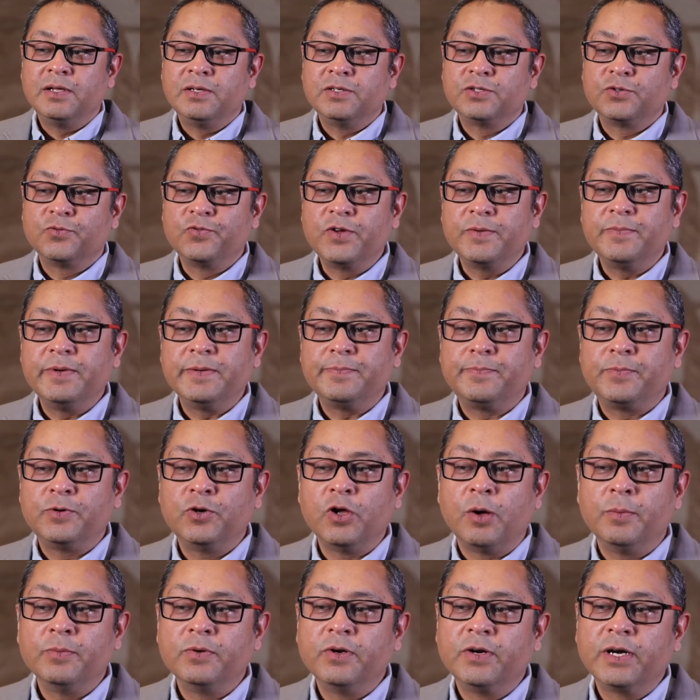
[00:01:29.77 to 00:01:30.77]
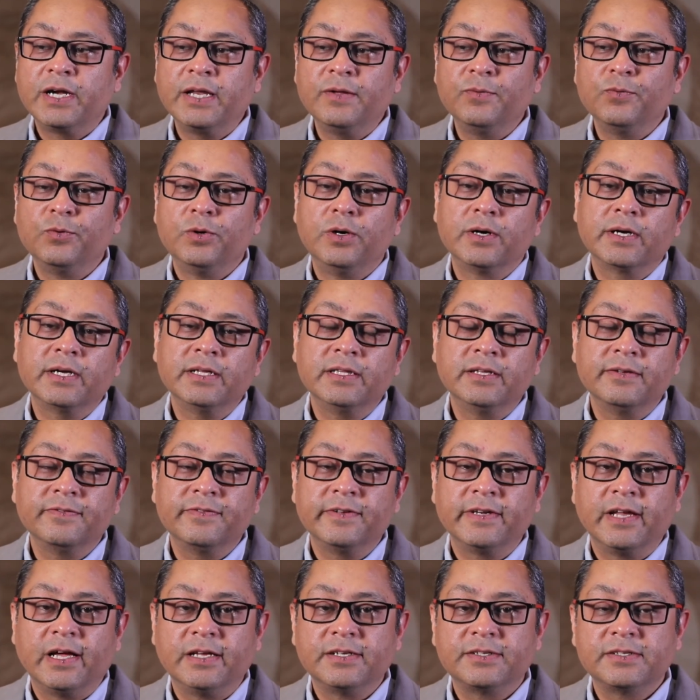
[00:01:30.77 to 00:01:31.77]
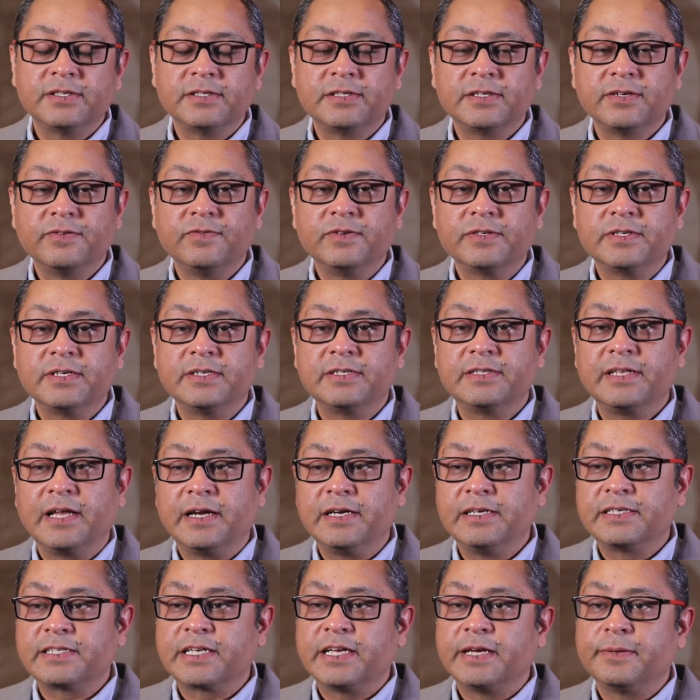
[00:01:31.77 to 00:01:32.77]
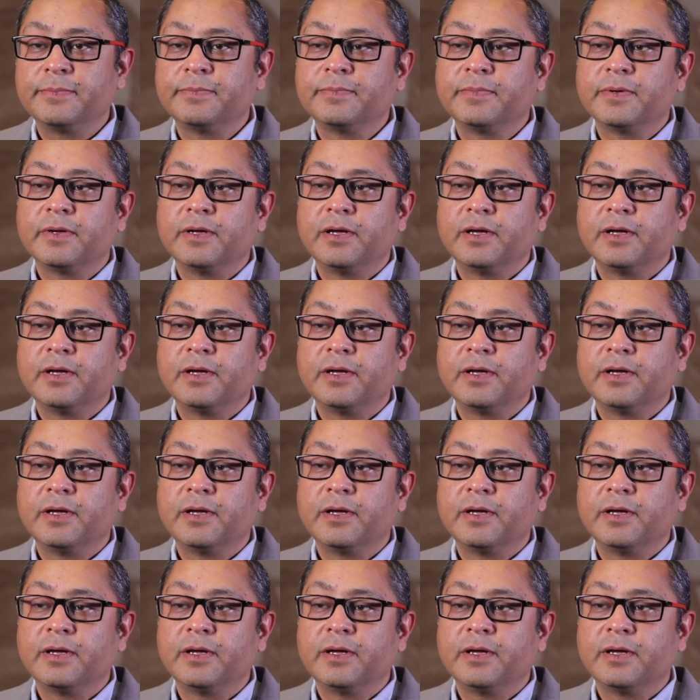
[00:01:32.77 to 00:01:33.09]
So we predominantly work in the financial services landscape.